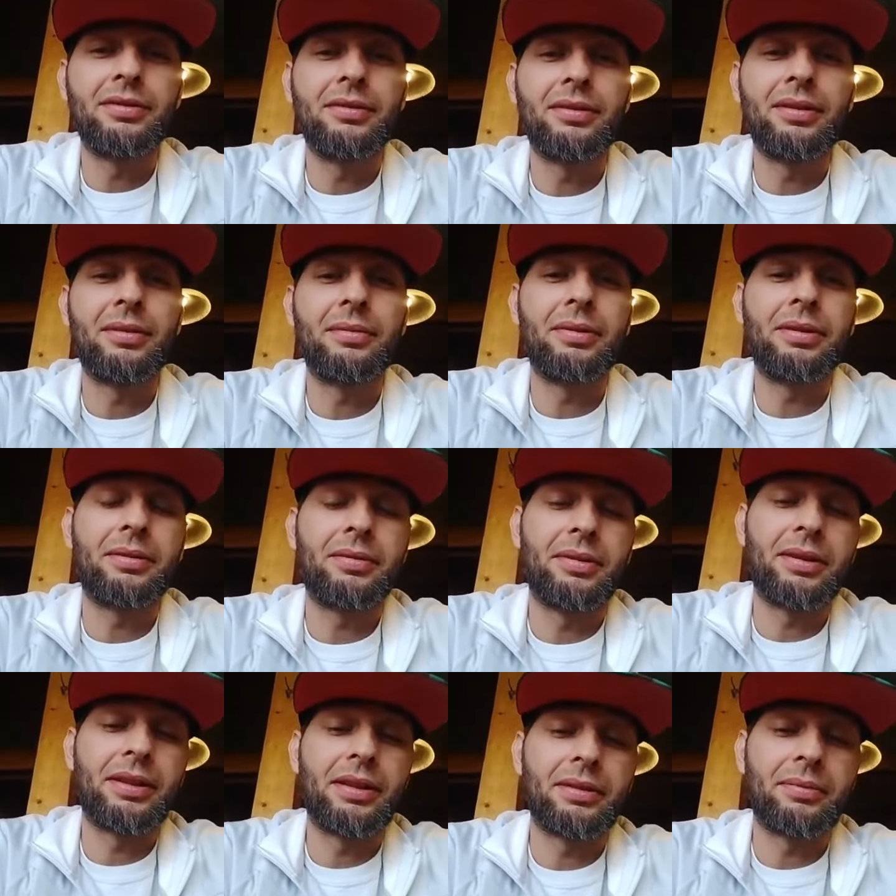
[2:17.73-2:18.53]
I'm getting
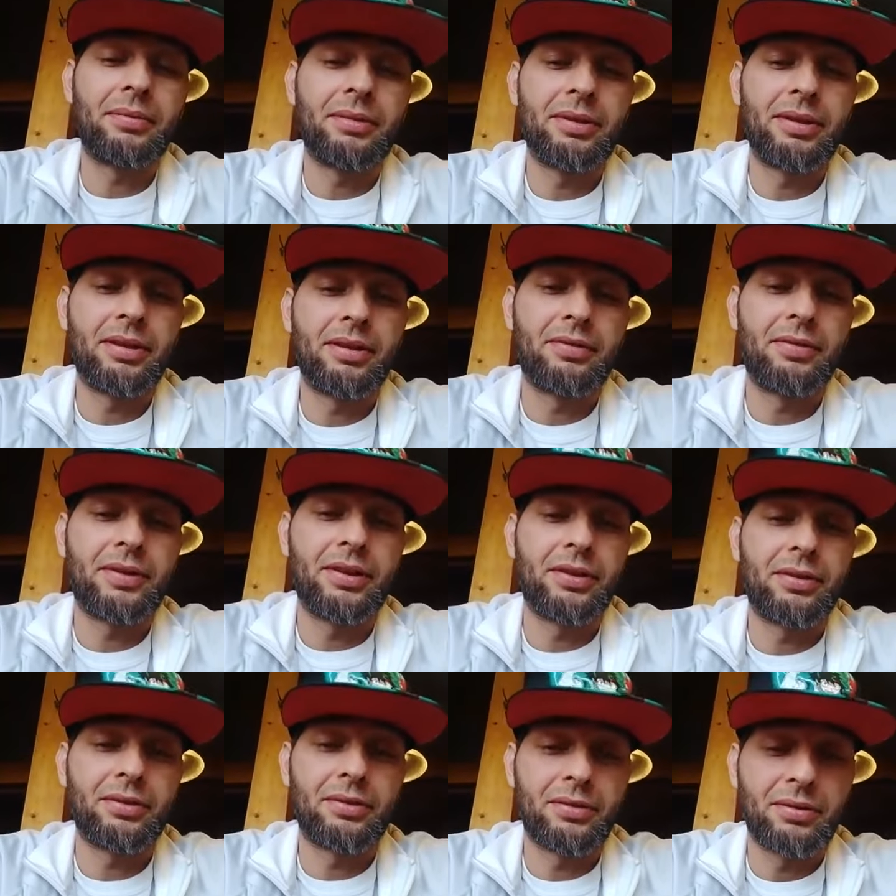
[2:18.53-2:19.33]
ready to get me another
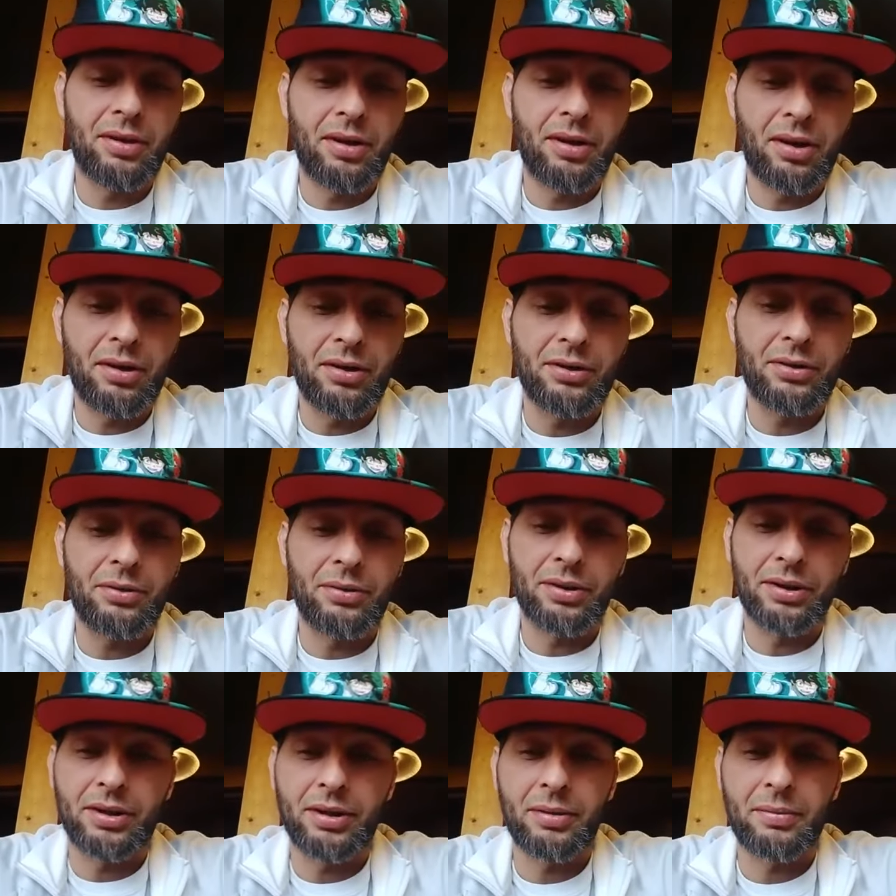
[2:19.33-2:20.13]
vehicle. Are you going
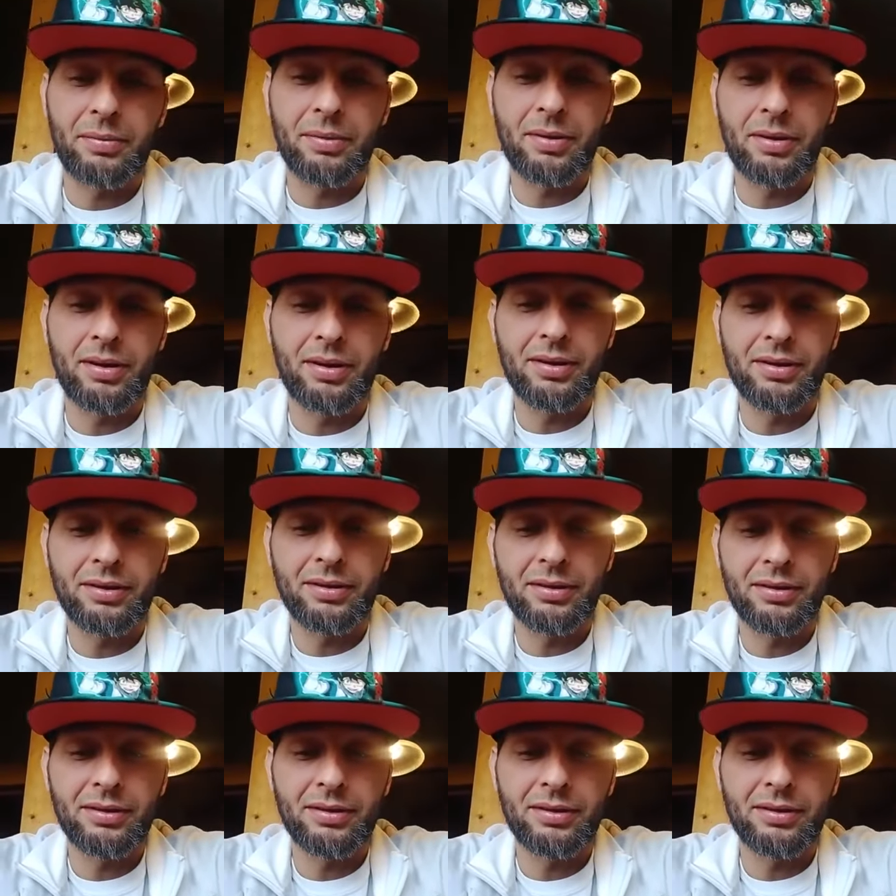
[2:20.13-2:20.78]
to come on?